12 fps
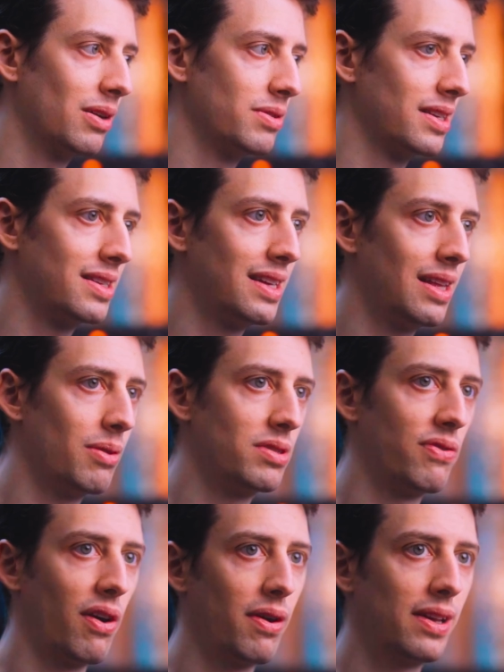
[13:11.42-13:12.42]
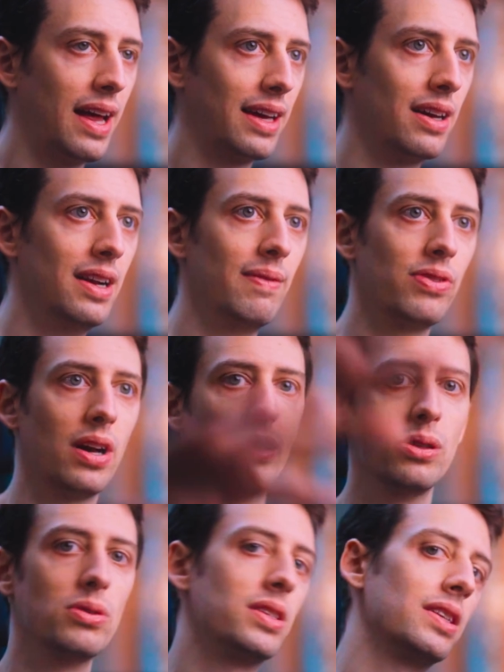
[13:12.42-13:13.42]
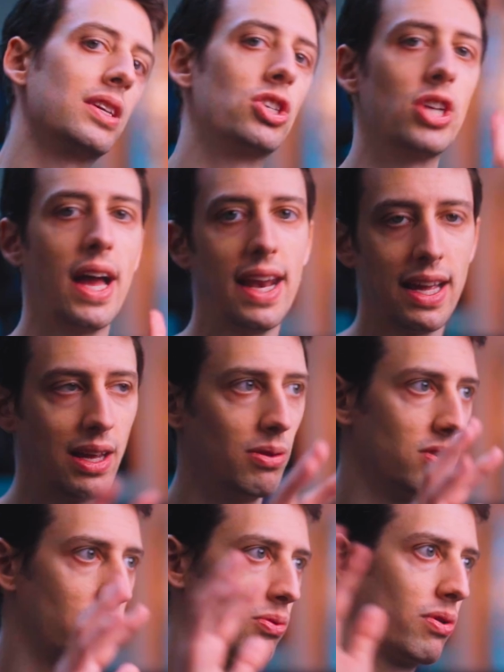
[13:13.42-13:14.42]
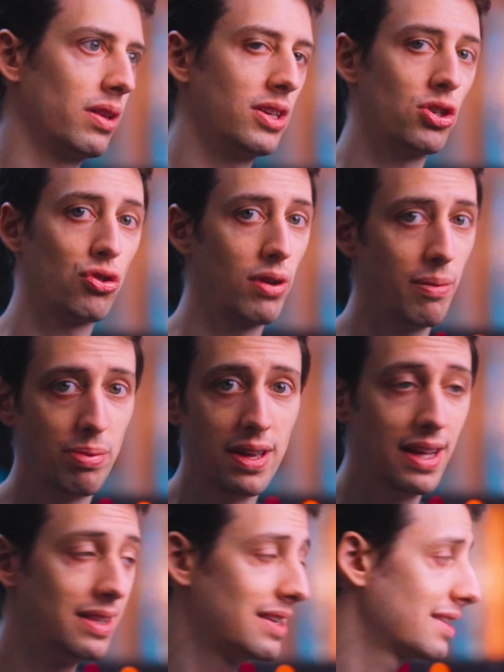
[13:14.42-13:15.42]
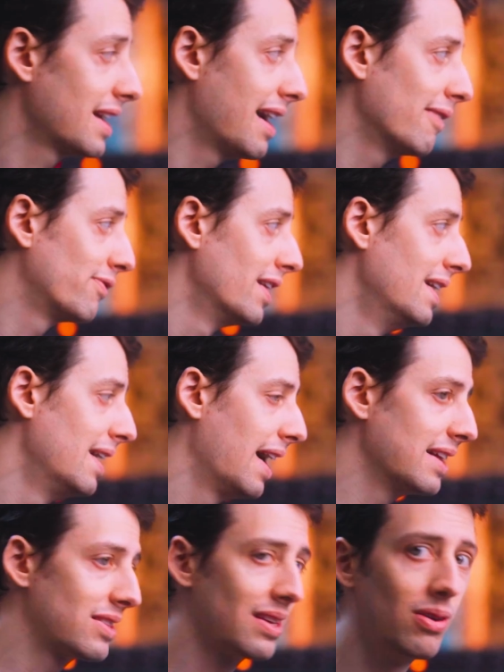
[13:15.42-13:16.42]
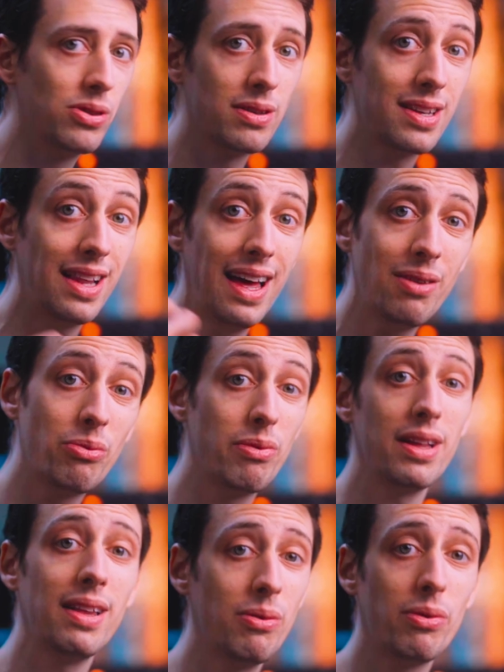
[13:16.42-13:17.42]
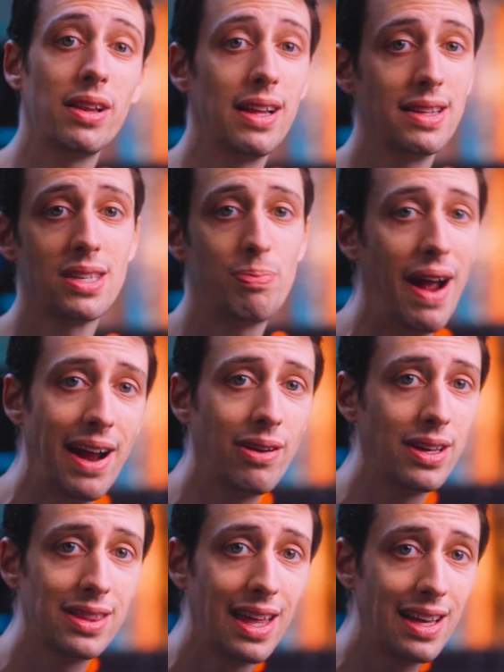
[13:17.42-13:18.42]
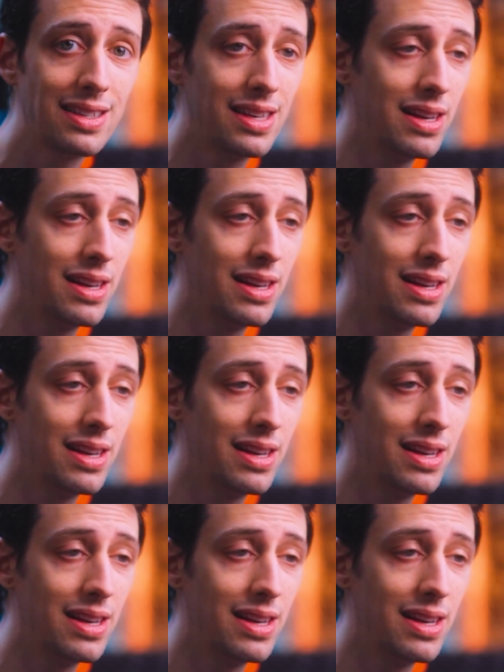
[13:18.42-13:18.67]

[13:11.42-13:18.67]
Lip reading: You know, it was a scene that was very like hallucinogenic. It was really trippy and stuff. And so there's a lot of really, really inspiring things